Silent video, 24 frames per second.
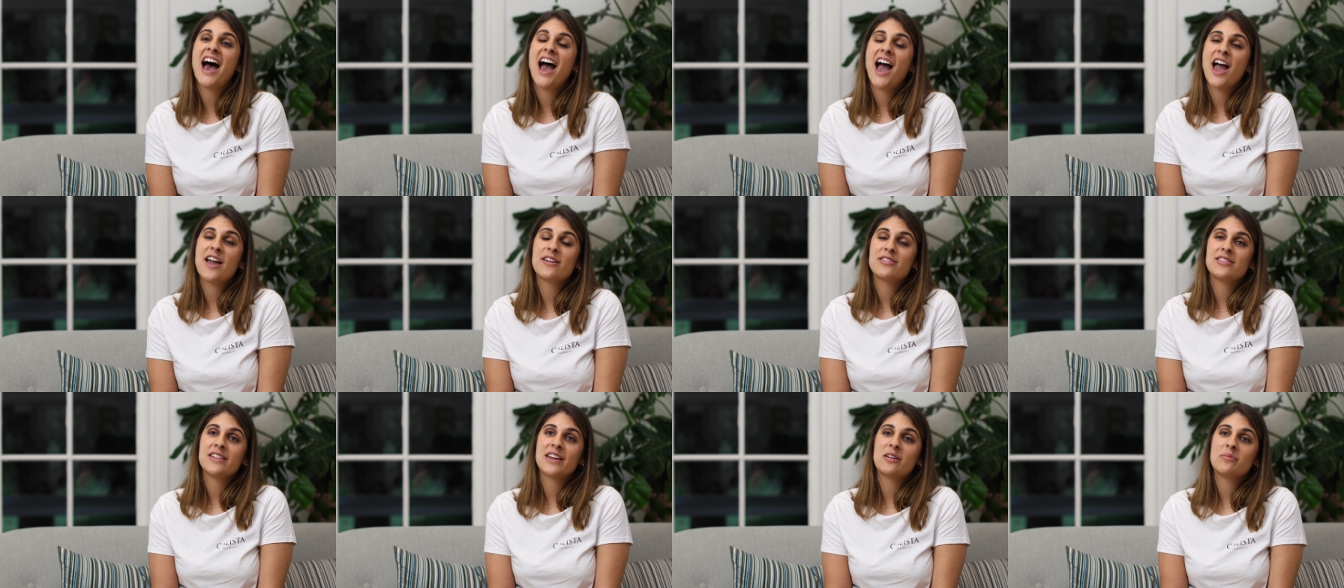
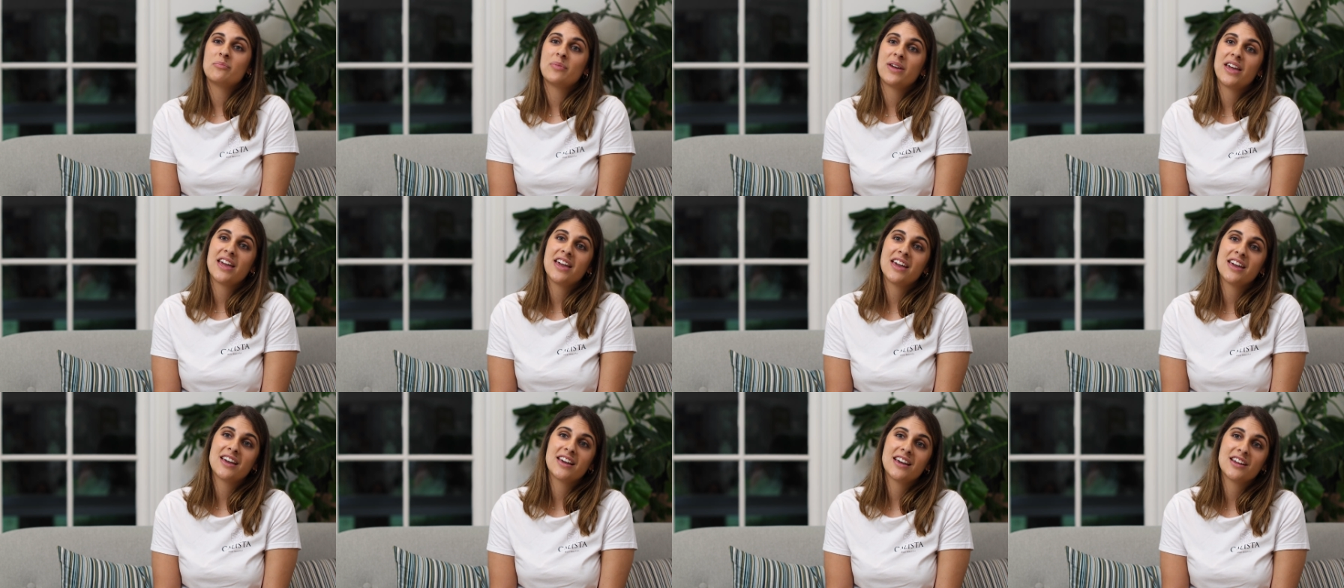I think
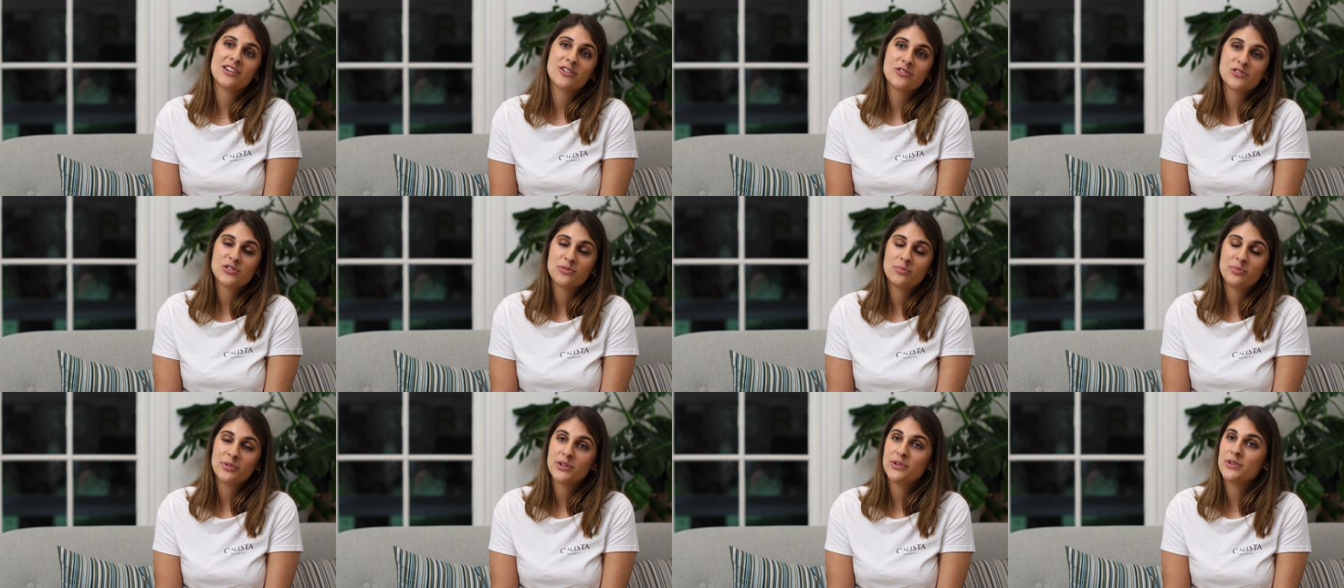being an
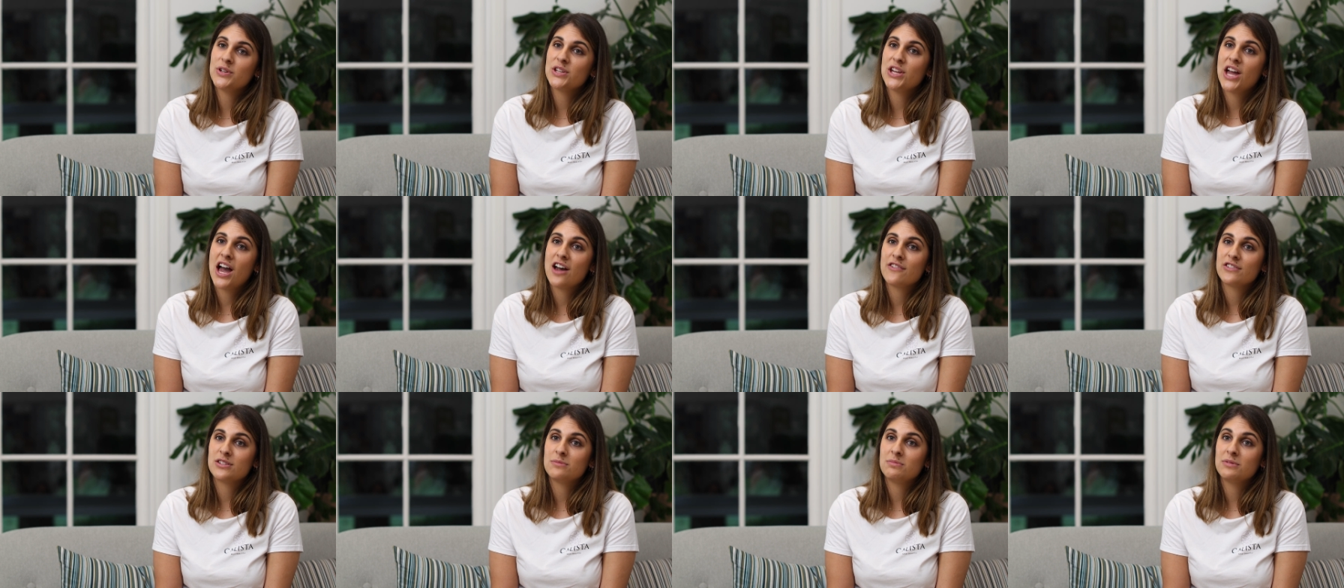entrepreneur, you
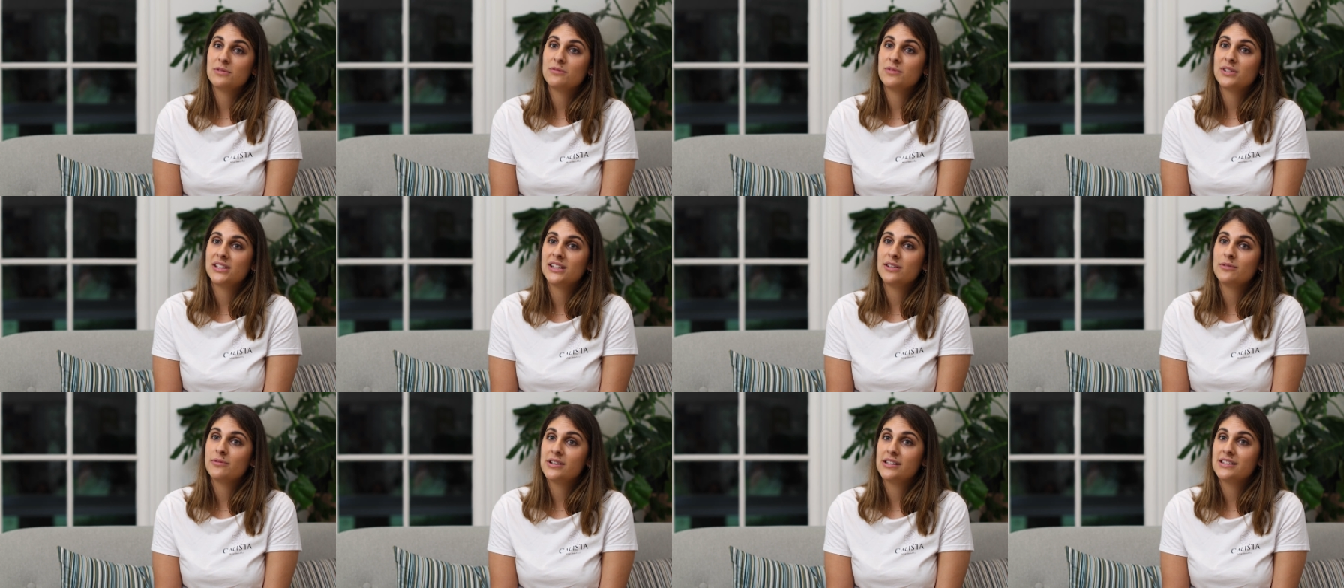have to be
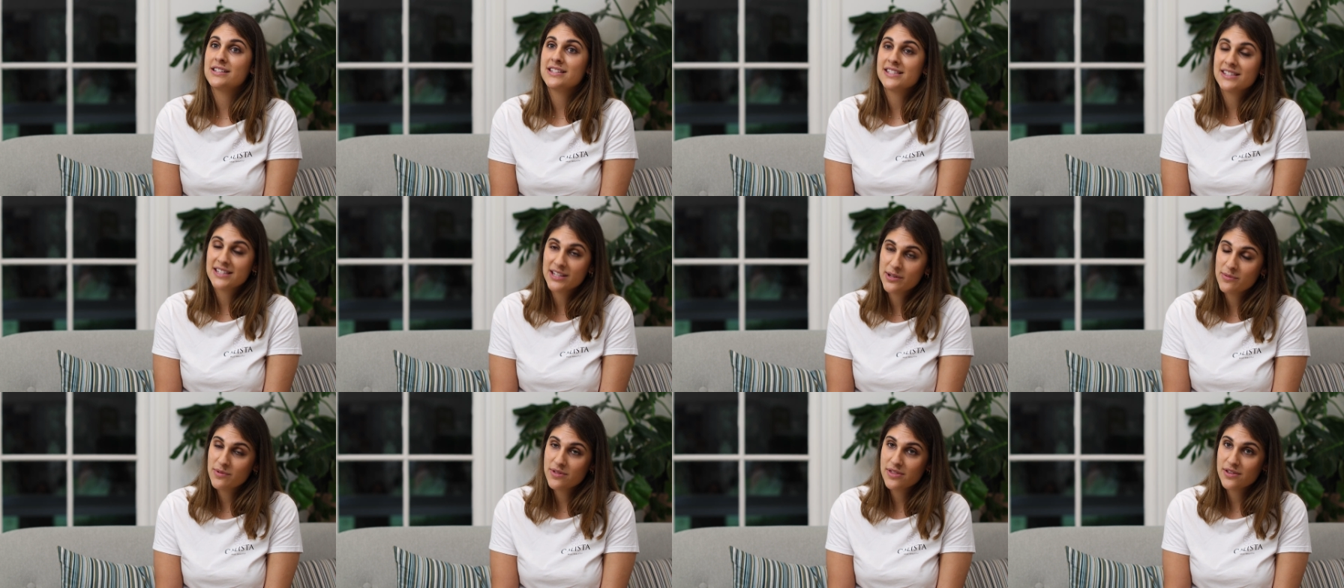really
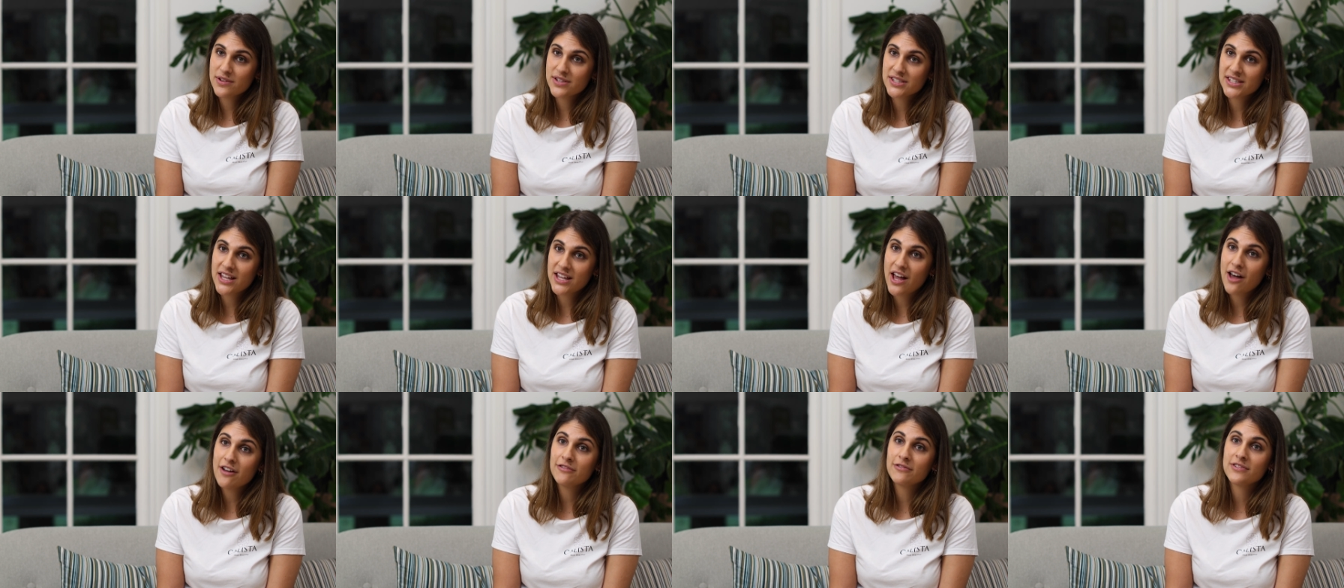realistic with
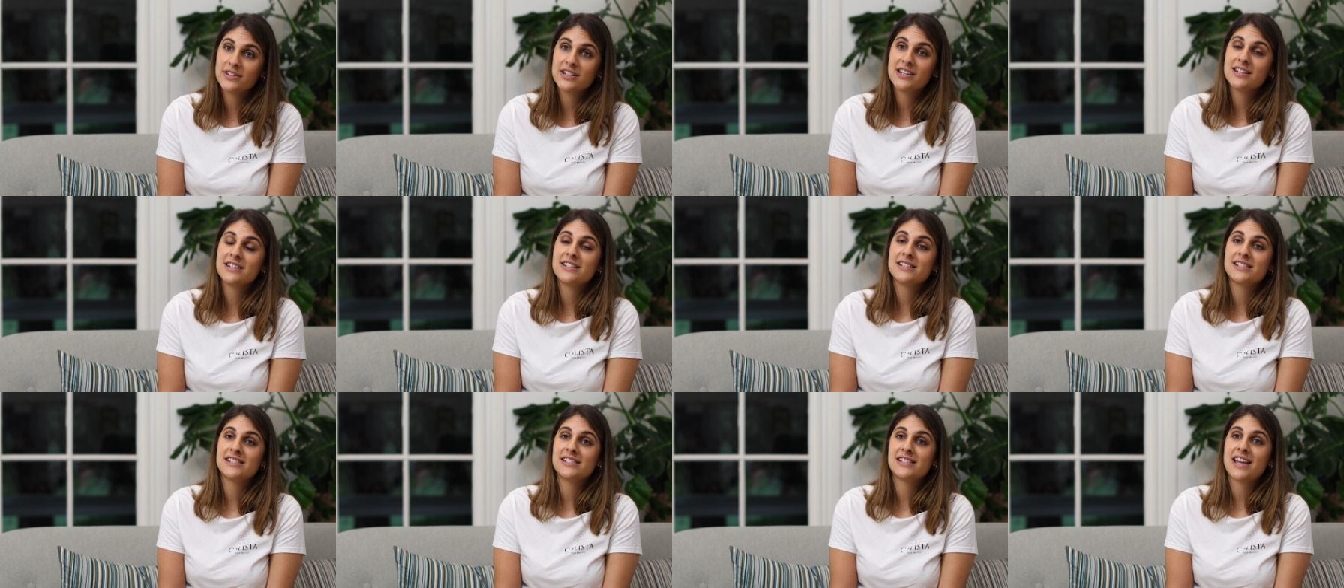yourself and
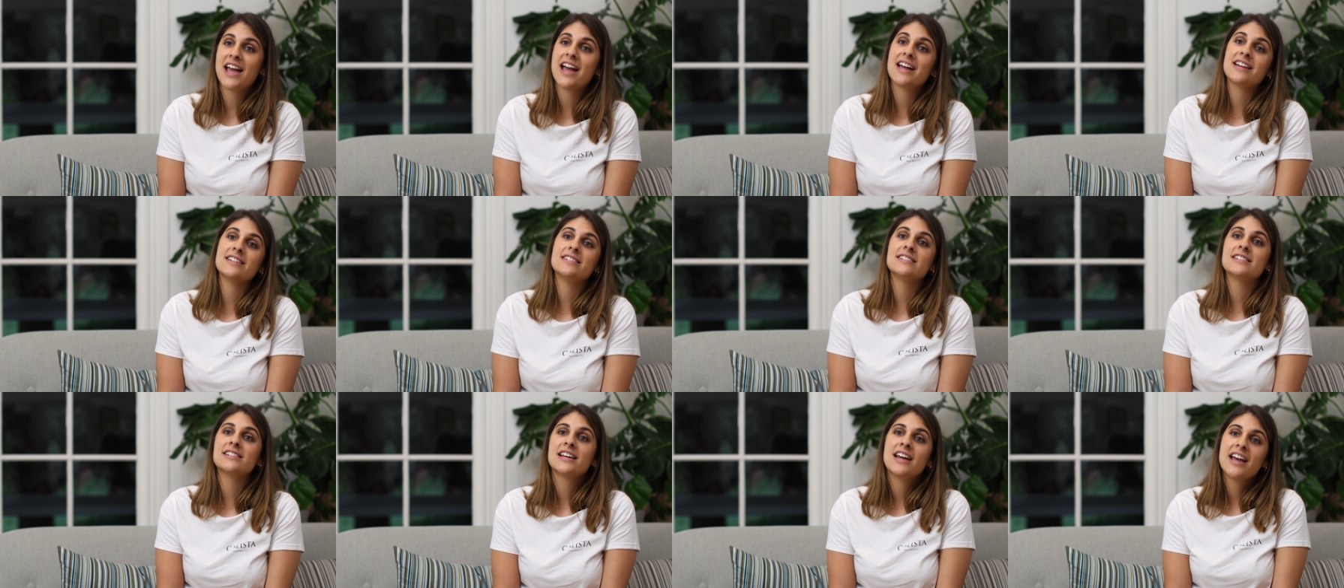
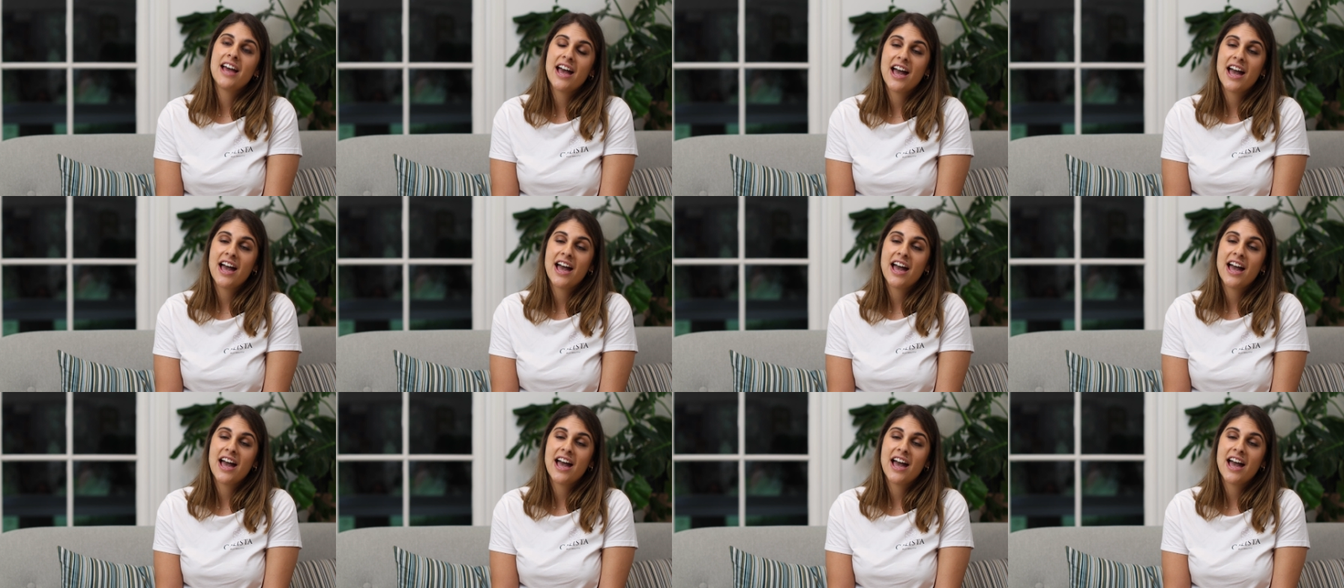understand